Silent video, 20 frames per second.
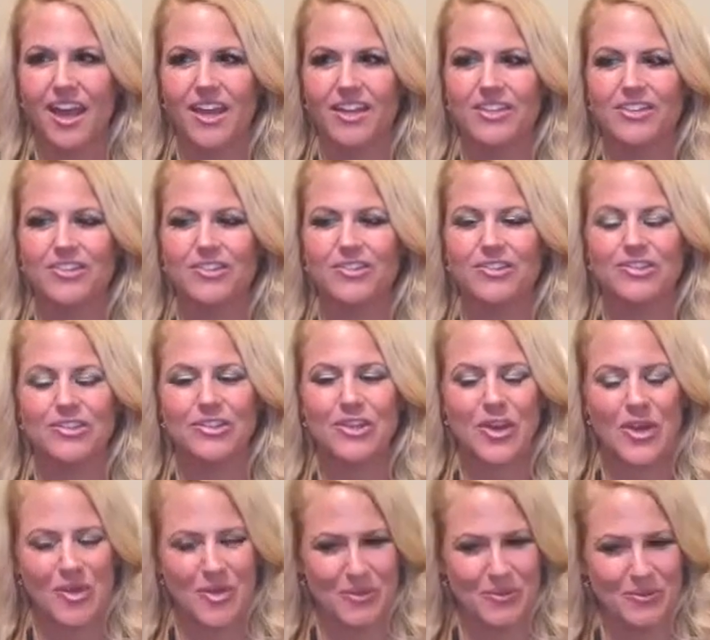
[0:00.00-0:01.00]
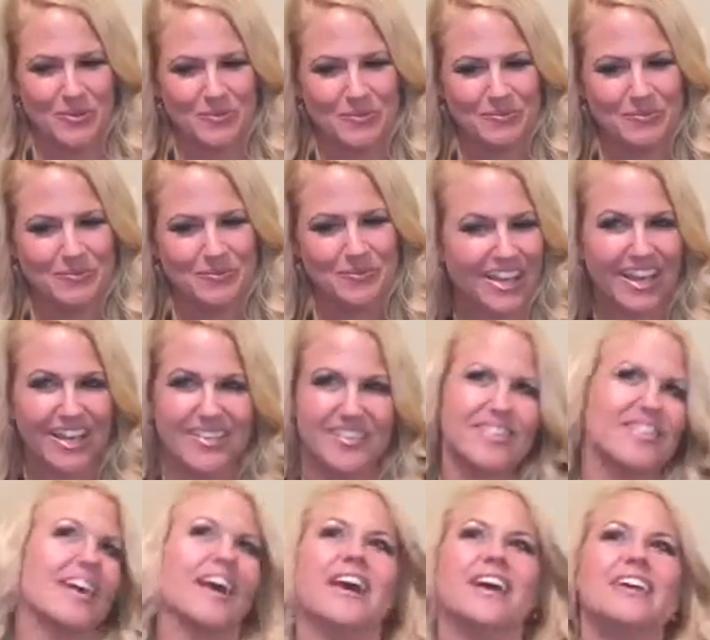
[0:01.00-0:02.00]
So I
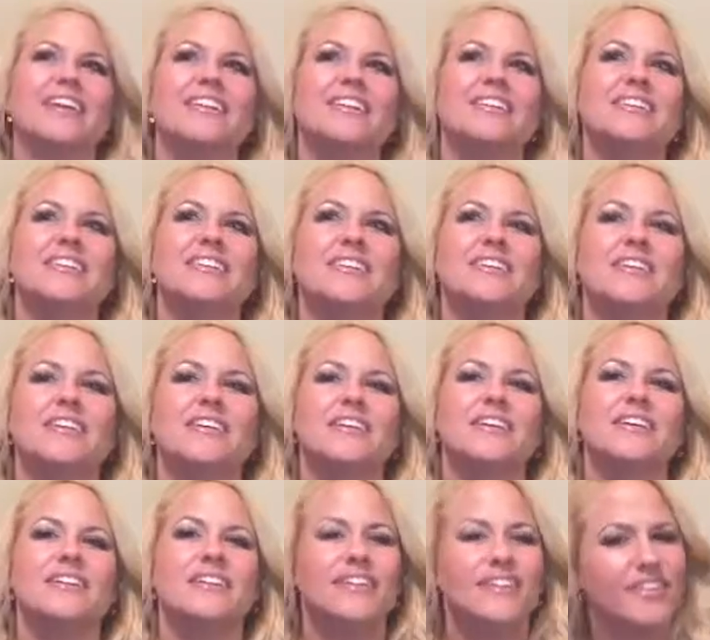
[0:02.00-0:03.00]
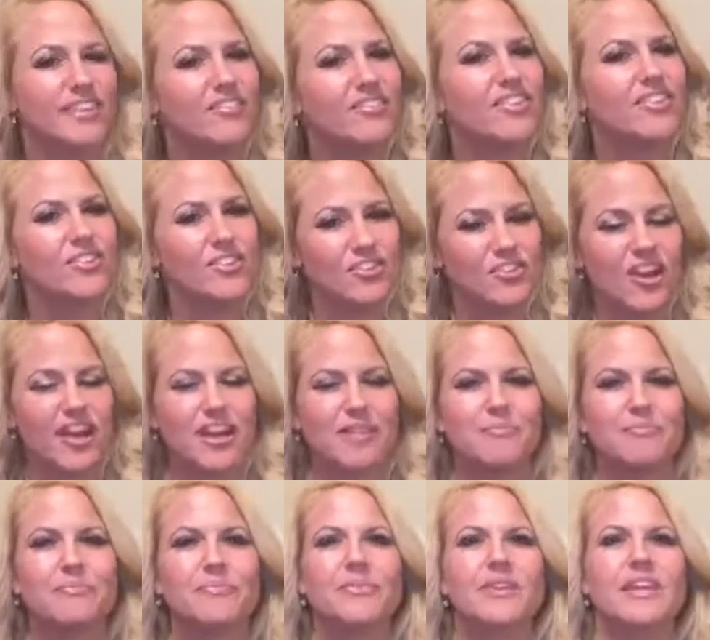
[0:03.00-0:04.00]
said, let's give this a try.
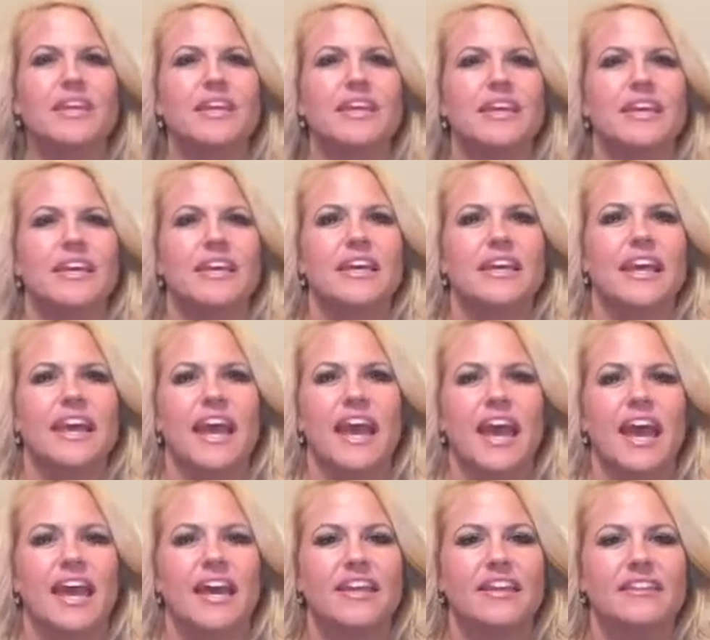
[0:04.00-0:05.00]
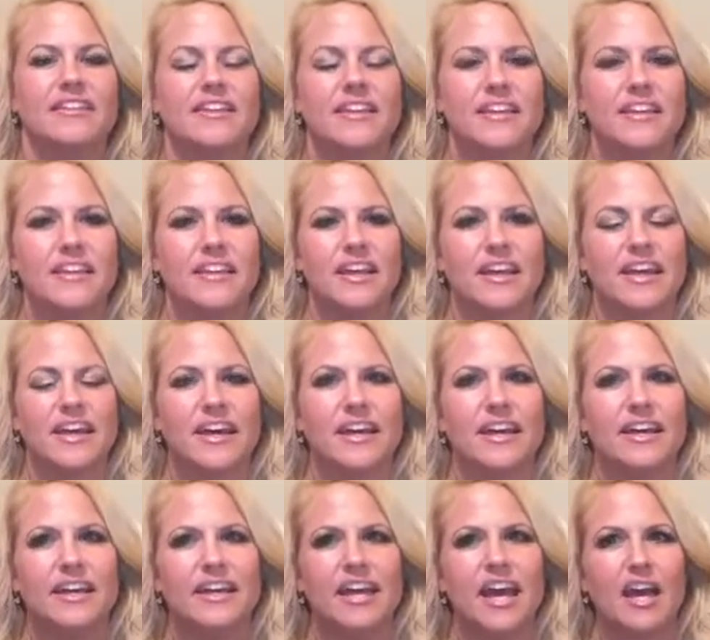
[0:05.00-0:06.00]
And
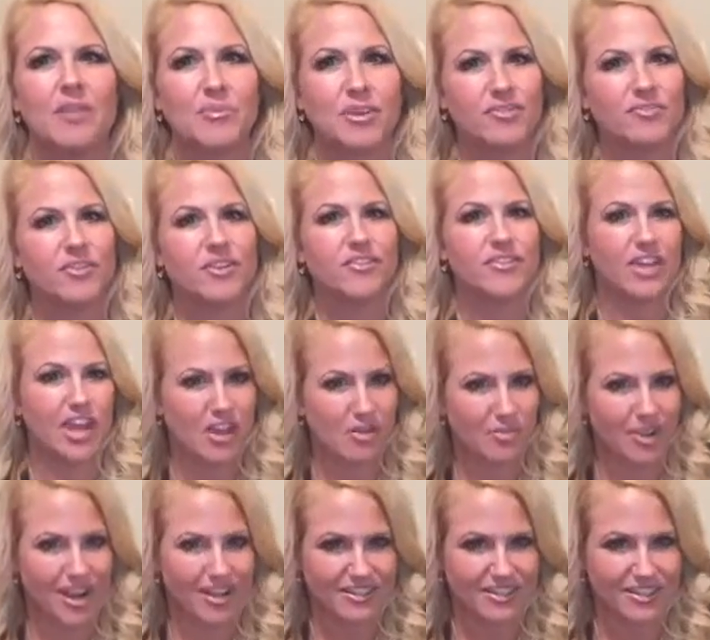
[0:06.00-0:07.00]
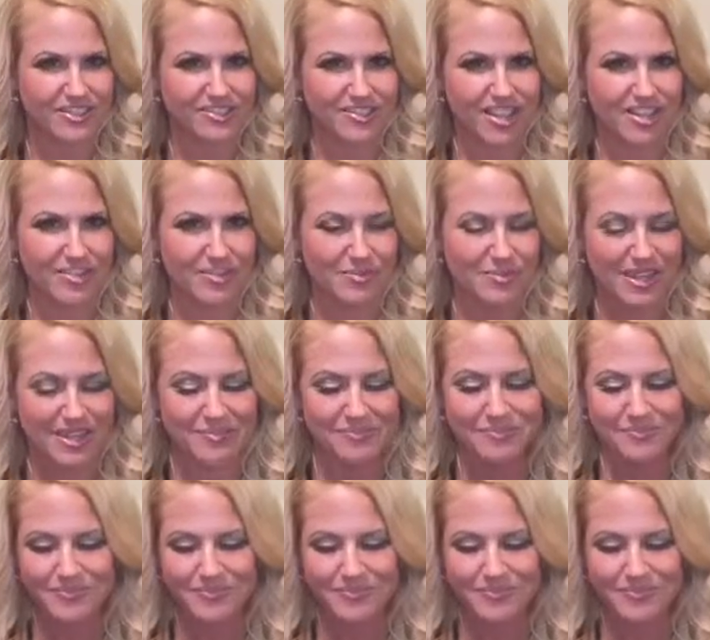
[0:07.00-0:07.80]
I had my first chiropractic adjustment.